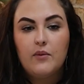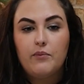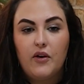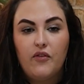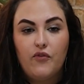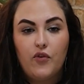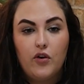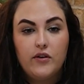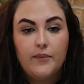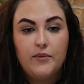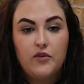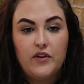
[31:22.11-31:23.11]
Before
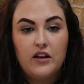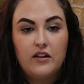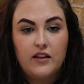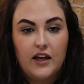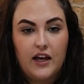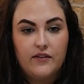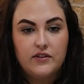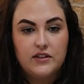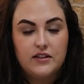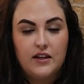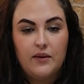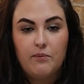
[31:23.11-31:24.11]
removing
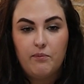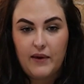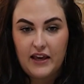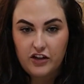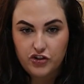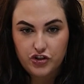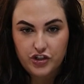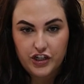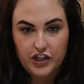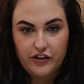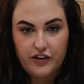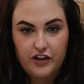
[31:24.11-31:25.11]
gloves, make
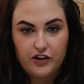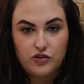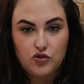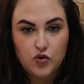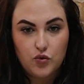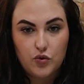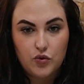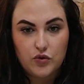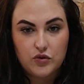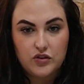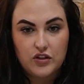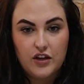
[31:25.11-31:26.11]
sure that your
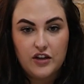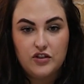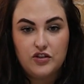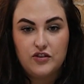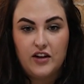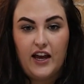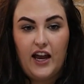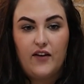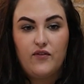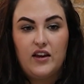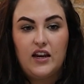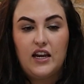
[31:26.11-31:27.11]
tools do not
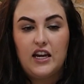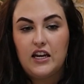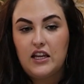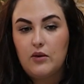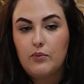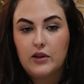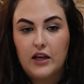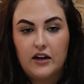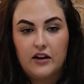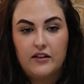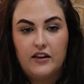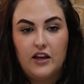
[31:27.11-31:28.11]
have any blood
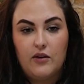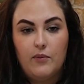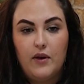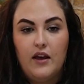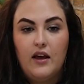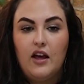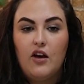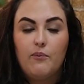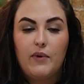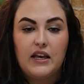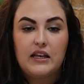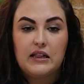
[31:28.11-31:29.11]
on them
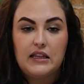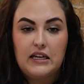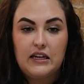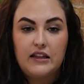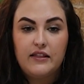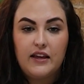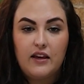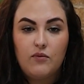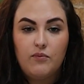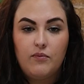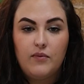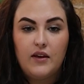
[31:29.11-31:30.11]
by cleaning
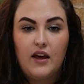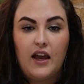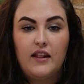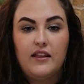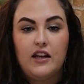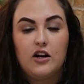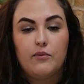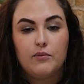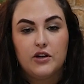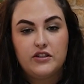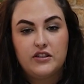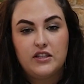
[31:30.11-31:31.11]
them and then
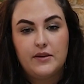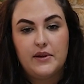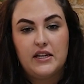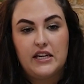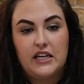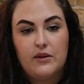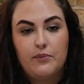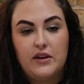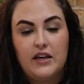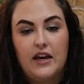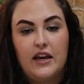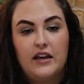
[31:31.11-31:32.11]
immerse them in
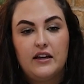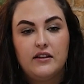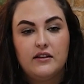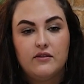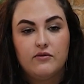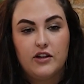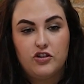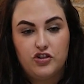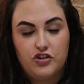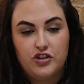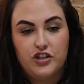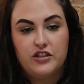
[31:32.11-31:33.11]
EPA
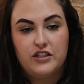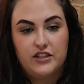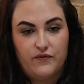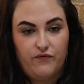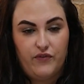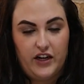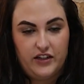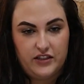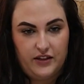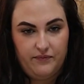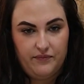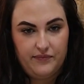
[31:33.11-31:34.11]
registered disinfectant.